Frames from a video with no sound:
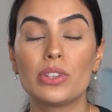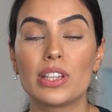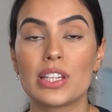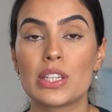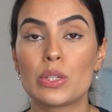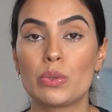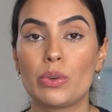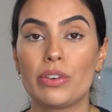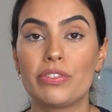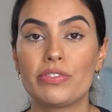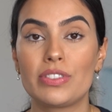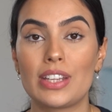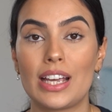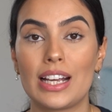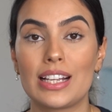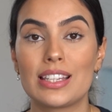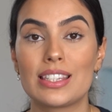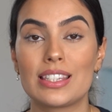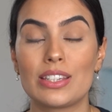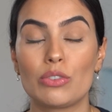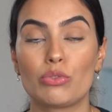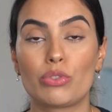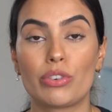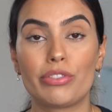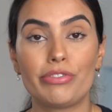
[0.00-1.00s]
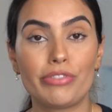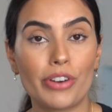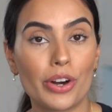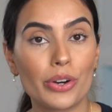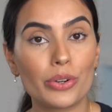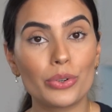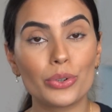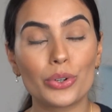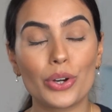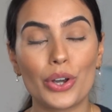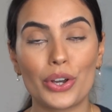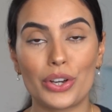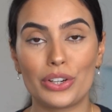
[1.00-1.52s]
the Swyftx
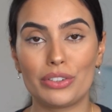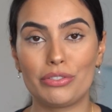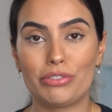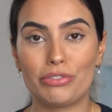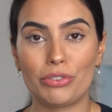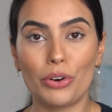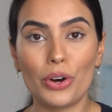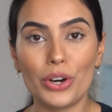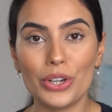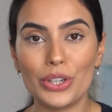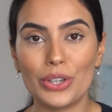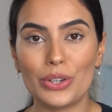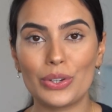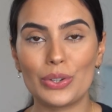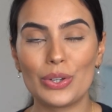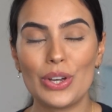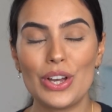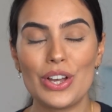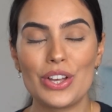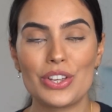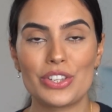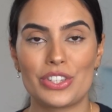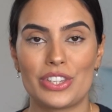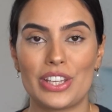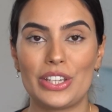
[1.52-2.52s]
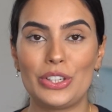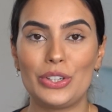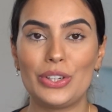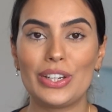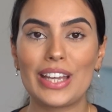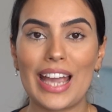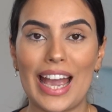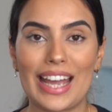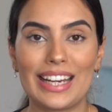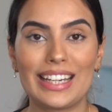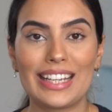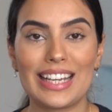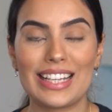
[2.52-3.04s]
referral code for you, so you
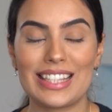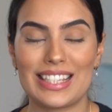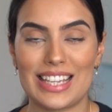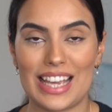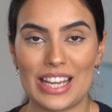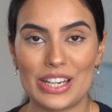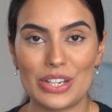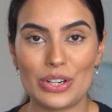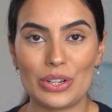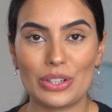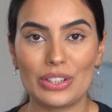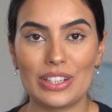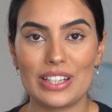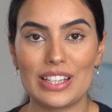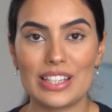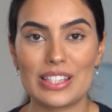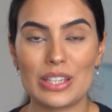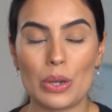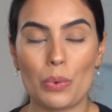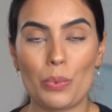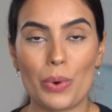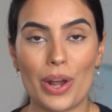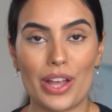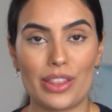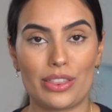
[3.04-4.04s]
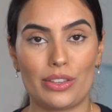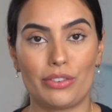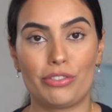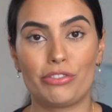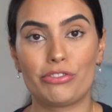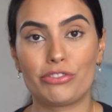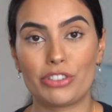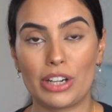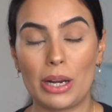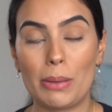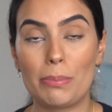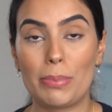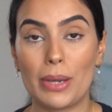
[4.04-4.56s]
can get $10 worth of
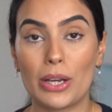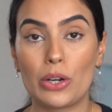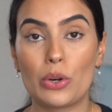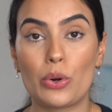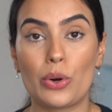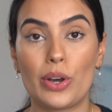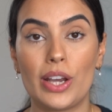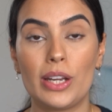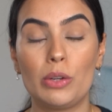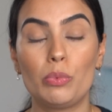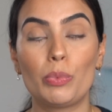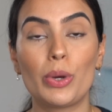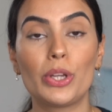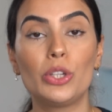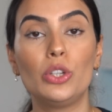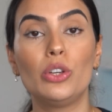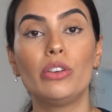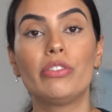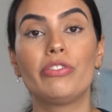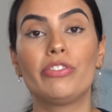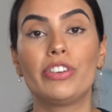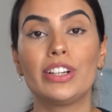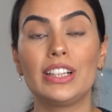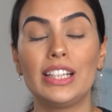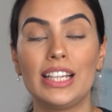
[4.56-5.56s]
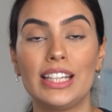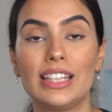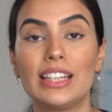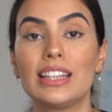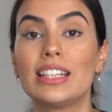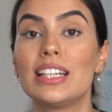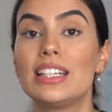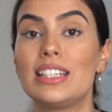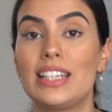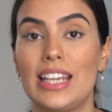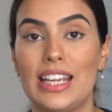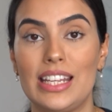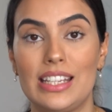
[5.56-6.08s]
free Bitcoin when you fill in
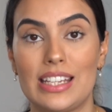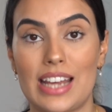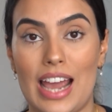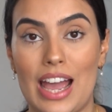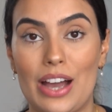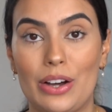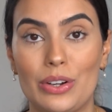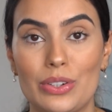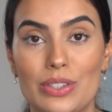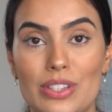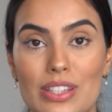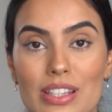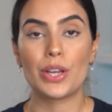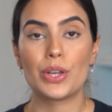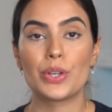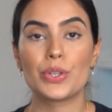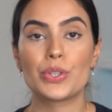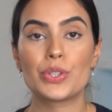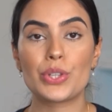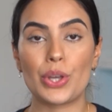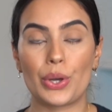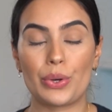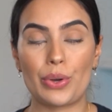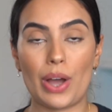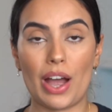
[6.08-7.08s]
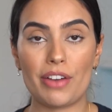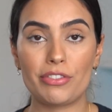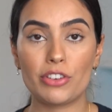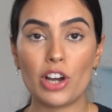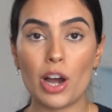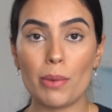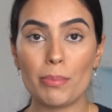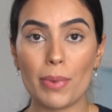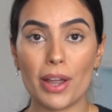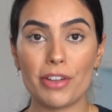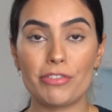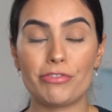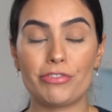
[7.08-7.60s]
the details. So I've
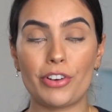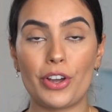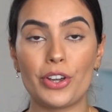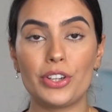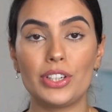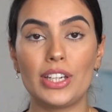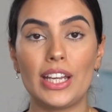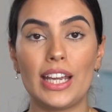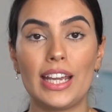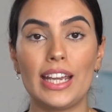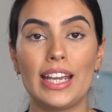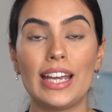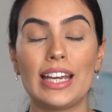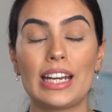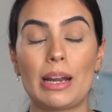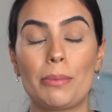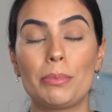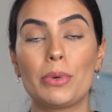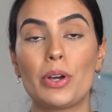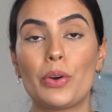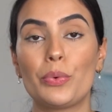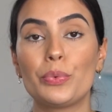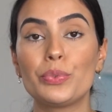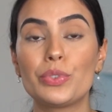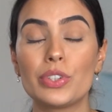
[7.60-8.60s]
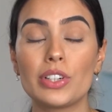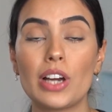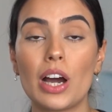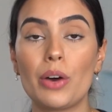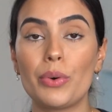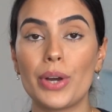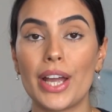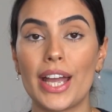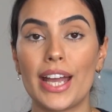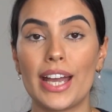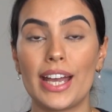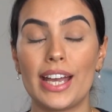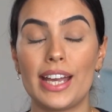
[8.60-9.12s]
got my phone here, and I'm going to go
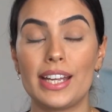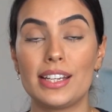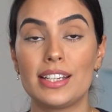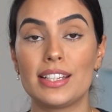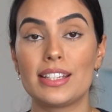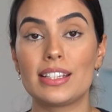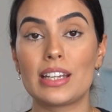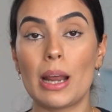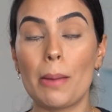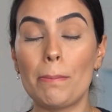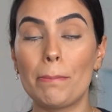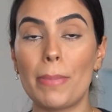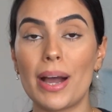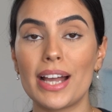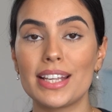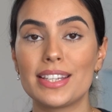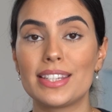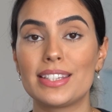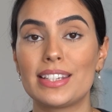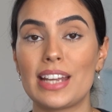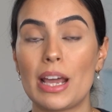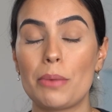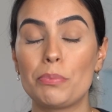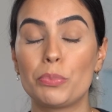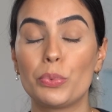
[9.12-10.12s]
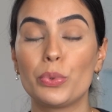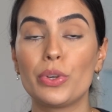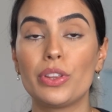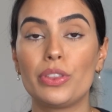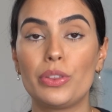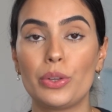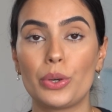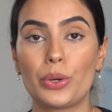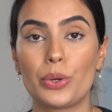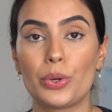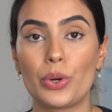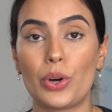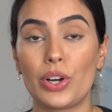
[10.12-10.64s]
ahead step by step with
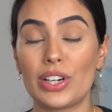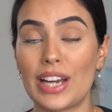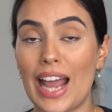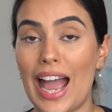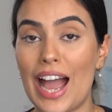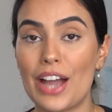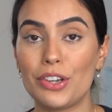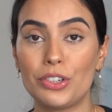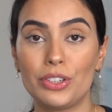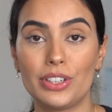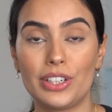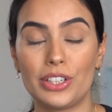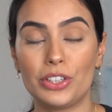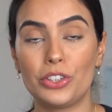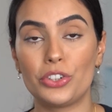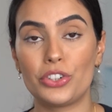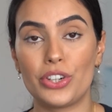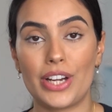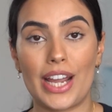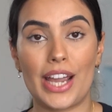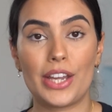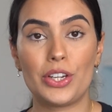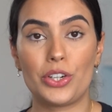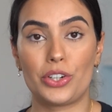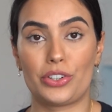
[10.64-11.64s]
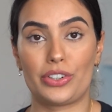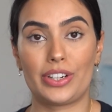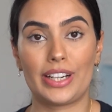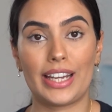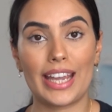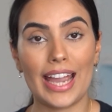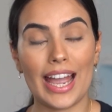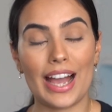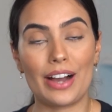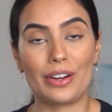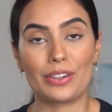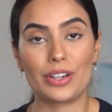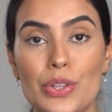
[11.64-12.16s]
you on how you can create your
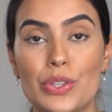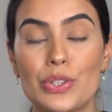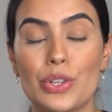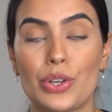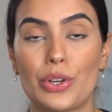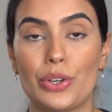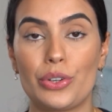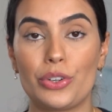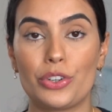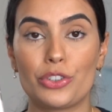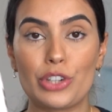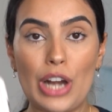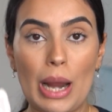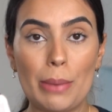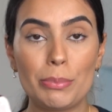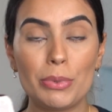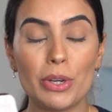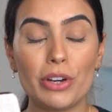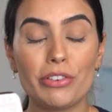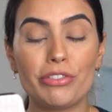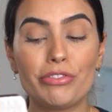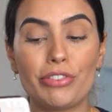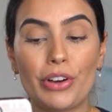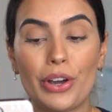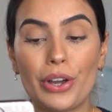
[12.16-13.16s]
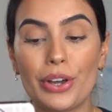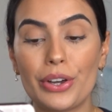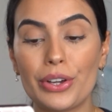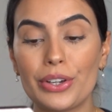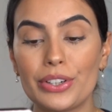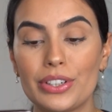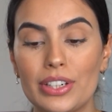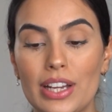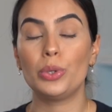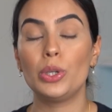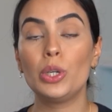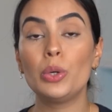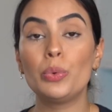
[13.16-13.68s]
account. So grab your
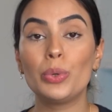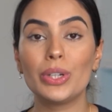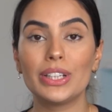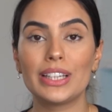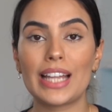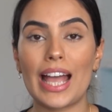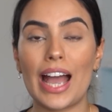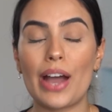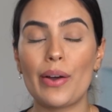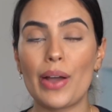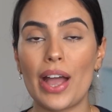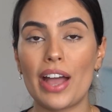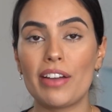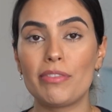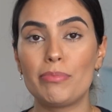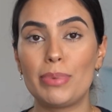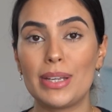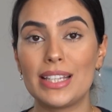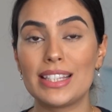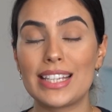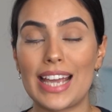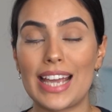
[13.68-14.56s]
phone. You will now have been